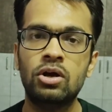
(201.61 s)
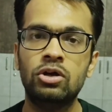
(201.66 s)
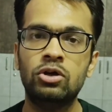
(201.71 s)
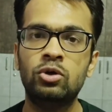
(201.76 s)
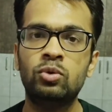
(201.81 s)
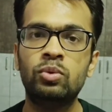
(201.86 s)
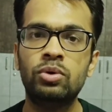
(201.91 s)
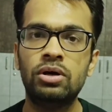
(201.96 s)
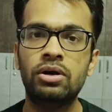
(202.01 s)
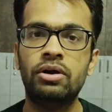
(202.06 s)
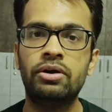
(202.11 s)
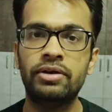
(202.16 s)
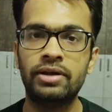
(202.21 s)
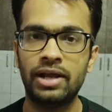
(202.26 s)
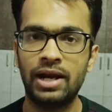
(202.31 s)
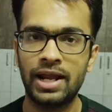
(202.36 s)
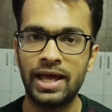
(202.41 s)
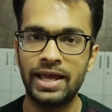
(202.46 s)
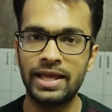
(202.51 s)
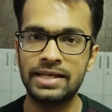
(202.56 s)
you will
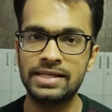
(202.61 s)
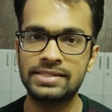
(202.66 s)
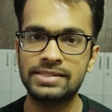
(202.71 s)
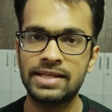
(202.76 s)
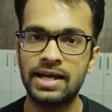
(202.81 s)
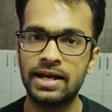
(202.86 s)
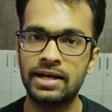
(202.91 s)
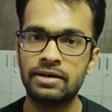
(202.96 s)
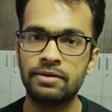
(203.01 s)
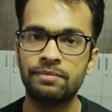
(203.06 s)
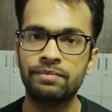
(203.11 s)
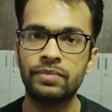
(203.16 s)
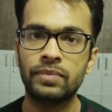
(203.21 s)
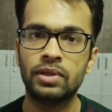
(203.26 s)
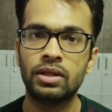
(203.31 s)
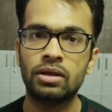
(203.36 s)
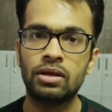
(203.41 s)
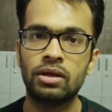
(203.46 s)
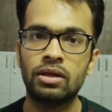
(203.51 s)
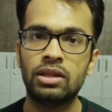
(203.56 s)
realize that
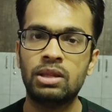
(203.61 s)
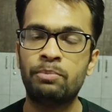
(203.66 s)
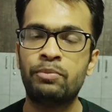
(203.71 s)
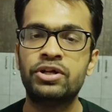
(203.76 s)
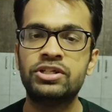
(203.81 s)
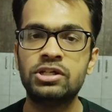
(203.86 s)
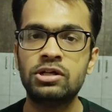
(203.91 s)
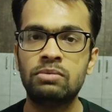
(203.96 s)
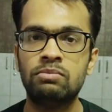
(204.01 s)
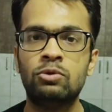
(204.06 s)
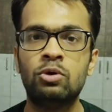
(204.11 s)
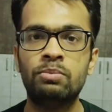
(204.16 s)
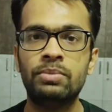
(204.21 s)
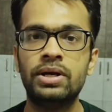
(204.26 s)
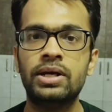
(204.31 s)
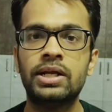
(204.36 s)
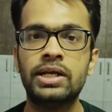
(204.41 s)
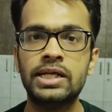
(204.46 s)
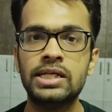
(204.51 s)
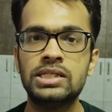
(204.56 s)
the present
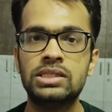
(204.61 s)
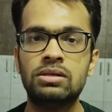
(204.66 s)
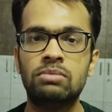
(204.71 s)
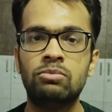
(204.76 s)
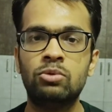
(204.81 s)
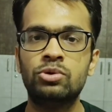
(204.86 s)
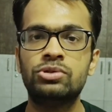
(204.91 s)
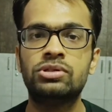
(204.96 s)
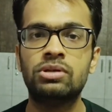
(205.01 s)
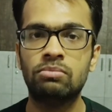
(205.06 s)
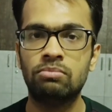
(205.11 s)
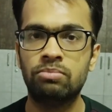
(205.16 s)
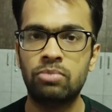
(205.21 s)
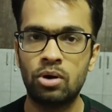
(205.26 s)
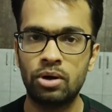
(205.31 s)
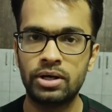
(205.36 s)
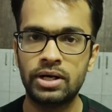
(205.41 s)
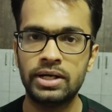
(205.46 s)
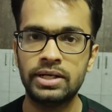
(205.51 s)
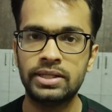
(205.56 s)
moment is the most
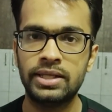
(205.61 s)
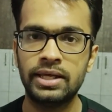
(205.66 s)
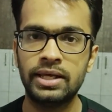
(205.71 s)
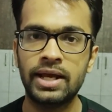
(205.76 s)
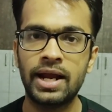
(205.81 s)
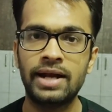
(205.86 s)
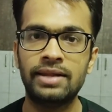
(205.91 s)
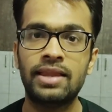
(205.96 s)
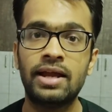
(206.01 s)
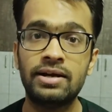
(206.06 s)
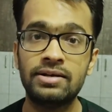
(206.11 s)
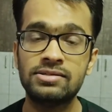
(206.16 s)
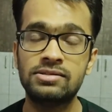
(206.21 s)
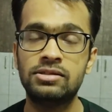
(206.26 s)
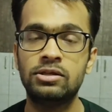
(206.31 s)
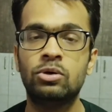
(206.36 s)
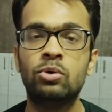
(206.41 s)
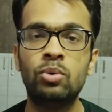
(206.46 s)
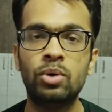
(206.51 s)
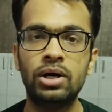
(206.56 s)
important thing, and that is
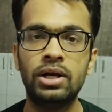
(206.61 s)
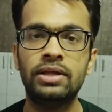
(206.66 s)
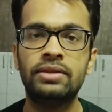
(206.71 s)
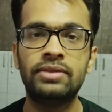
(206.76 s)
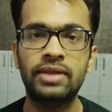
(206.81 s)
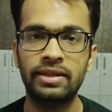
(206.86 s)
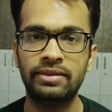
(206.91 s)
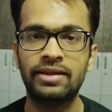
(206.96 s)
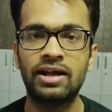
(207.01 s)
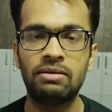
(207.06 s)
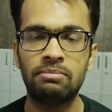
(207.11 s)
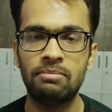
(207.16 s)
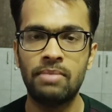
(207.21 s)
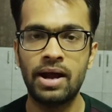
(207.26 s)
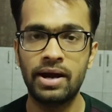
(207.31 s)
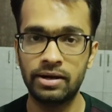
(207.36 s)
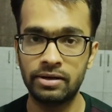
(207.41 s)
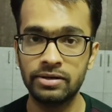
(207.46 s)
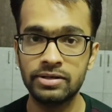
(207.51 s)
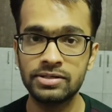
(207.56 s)
the only thing that
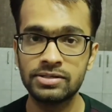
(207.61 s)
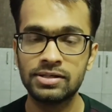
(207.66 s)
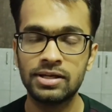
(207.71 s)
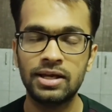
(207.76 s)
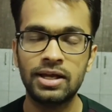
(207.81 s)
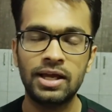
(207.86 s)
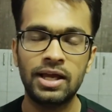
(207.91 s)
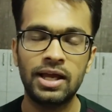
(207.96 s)
matters.